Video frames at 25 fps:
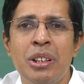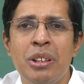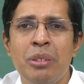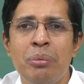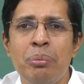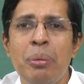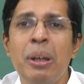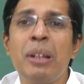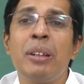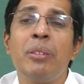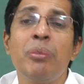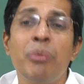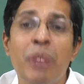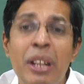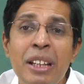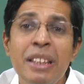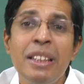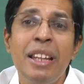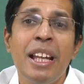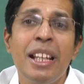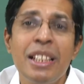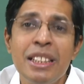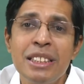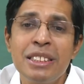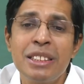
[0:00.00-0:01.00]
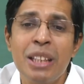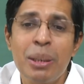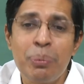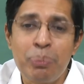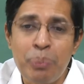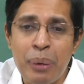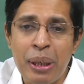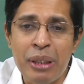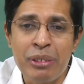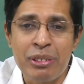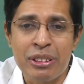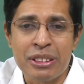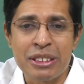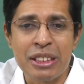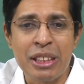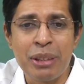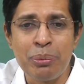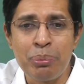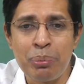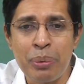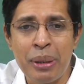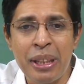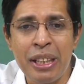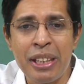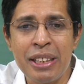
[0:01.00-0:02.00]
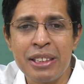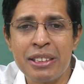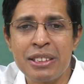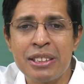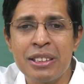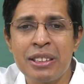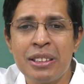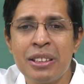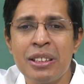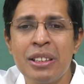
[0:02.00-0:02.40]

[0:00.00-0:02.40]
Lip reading: But when there is a privacy breach,